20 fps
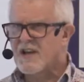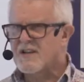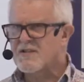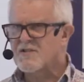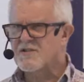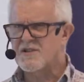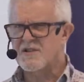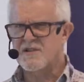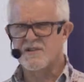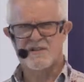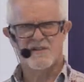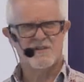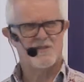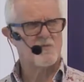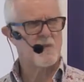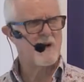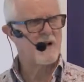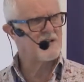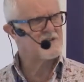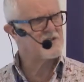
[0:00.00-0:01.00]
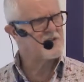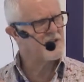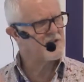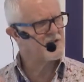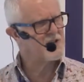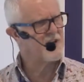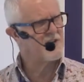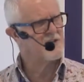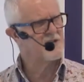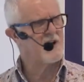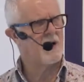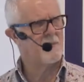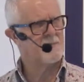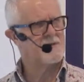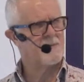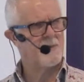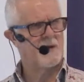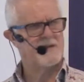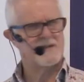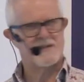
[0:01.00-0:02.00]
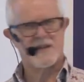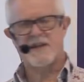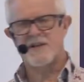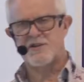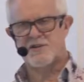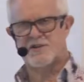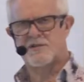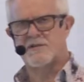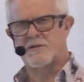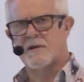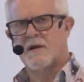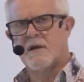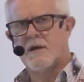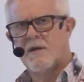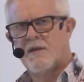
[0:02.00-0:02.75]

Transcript: engines as well, search engine optimization,